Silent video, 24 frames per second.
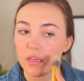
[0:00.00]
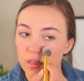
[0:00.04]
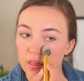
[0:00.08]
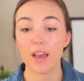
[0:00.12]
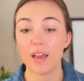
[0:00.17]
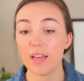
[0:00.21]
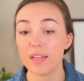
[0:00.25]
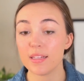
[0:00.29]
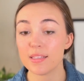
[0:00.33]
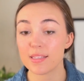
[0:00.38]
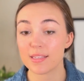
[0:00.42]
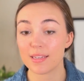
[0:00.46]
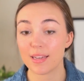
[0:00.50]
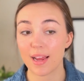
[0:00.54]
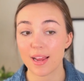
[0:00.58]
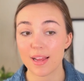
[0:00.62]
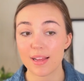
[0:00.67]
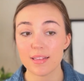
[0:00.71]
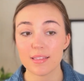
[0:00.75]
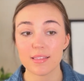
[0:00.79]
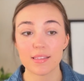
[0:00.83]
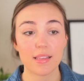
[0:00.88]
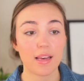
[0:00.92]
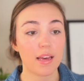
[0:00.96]
It's
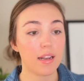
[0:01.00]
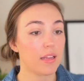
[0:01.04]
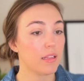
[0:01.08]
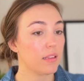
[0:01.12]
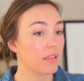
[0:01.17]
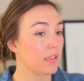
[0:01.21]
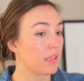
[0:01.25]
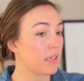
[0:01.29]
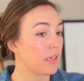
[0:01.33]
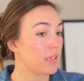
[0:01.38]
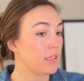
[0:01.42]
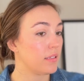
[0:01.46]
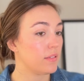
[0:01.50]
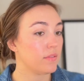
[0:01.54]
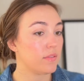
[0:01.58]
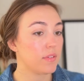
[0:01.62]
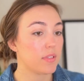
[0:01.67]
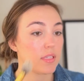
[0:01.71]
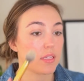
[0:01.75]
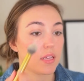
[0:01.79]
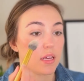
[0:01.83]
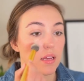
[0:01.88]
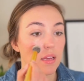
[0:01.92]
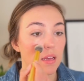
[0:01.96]
nice that it
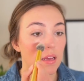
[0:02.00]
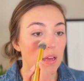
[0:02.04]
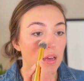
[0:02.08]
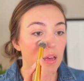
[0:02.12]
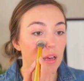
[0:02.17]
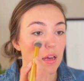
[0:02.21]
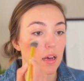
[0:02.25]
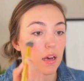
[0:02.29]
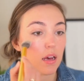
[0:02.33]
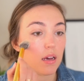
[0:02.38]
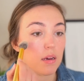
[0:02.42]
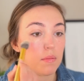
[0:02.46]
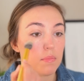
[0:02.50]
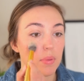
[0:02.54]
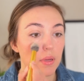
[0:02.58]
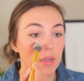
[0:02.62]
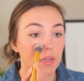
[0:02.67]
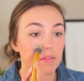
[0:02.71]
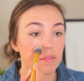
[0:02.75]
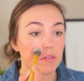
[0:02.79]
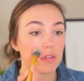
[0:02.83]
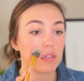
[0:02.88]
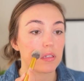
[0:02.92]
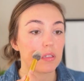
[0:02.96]
leaves a bit
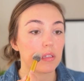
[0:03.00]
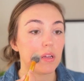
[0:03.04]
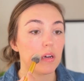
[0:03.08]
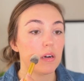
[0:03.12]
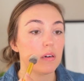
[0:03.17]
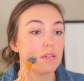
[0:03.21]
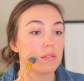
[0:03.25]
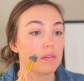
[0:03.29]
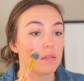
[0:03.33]
of a glow.